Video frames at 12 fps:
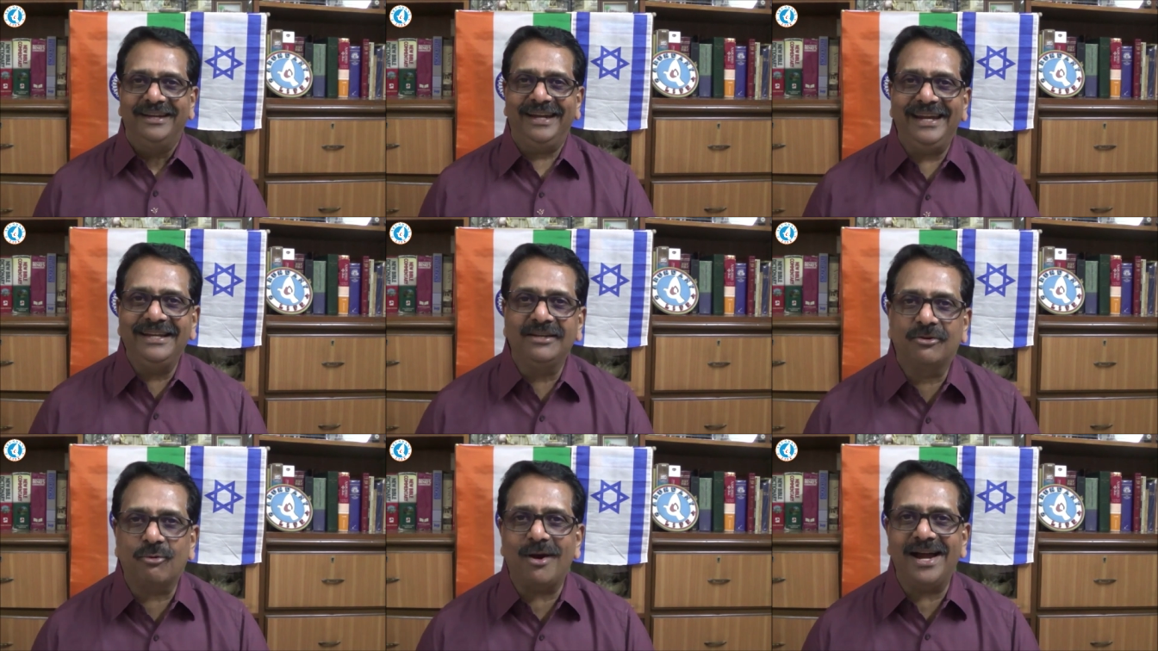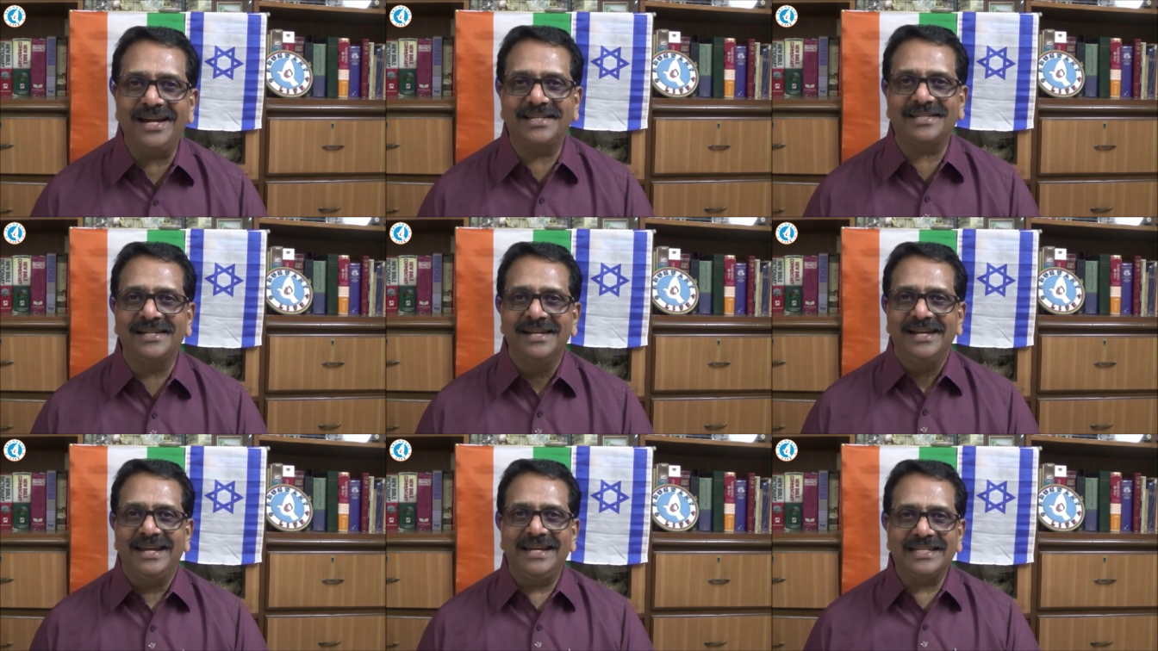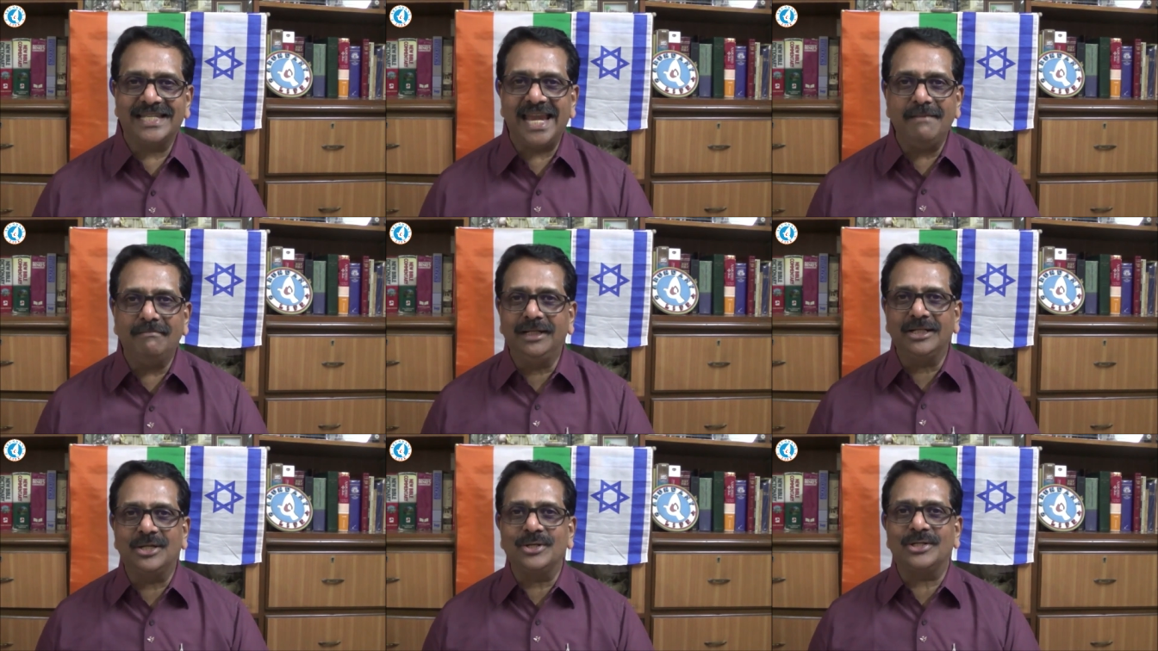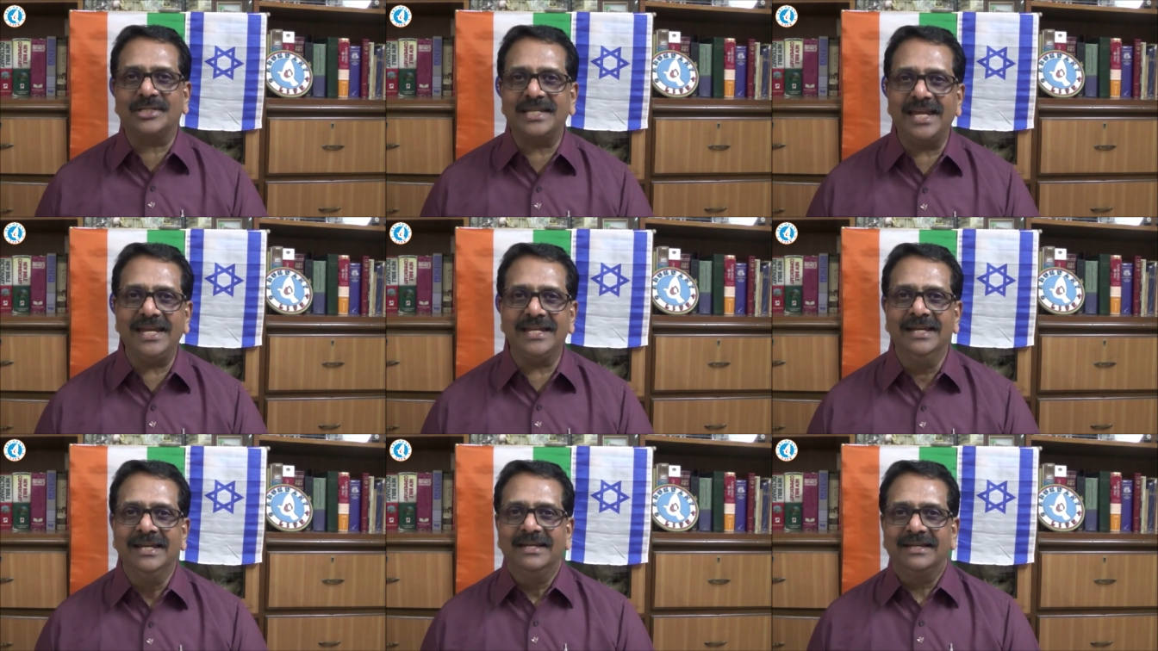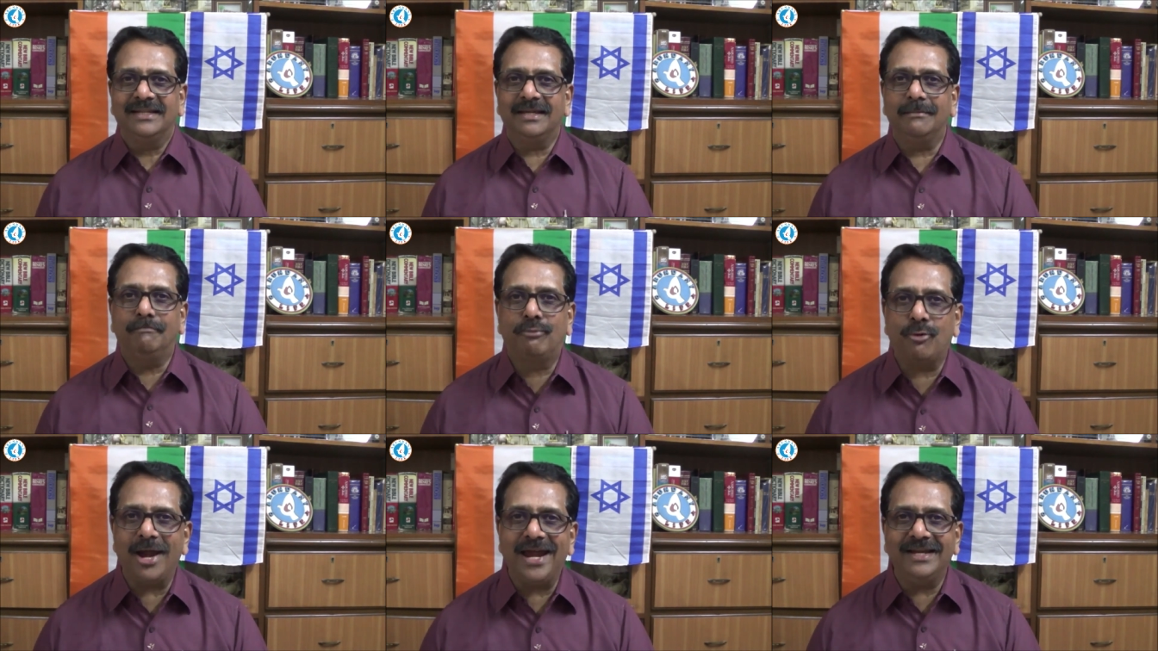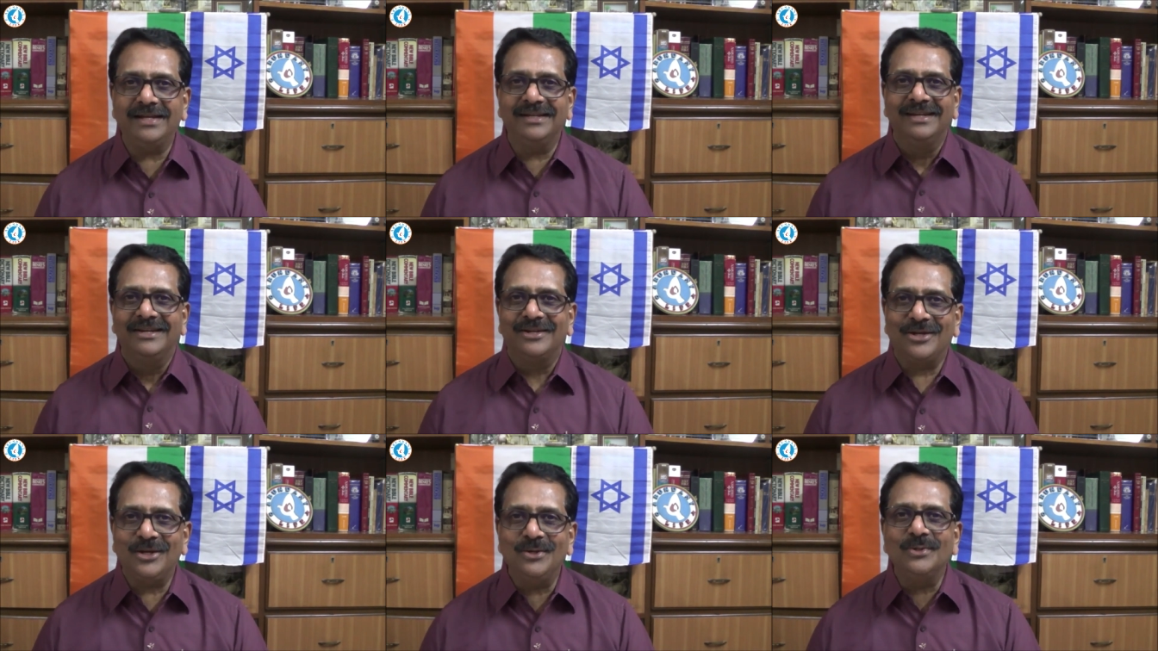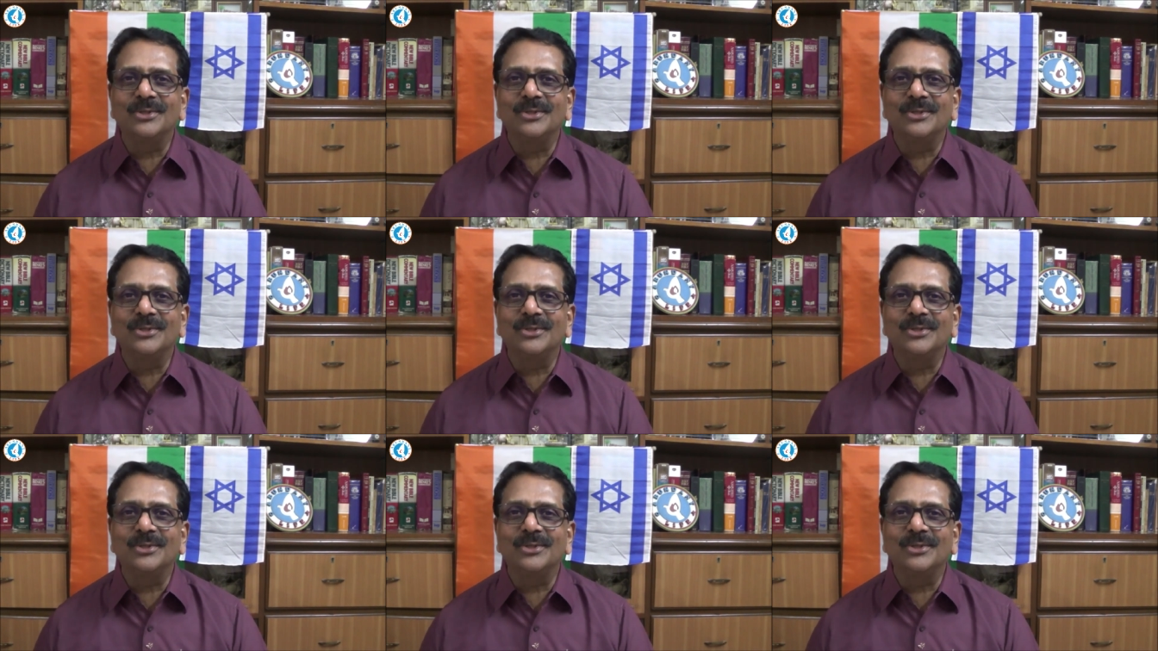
in Christ is able to sing the brand new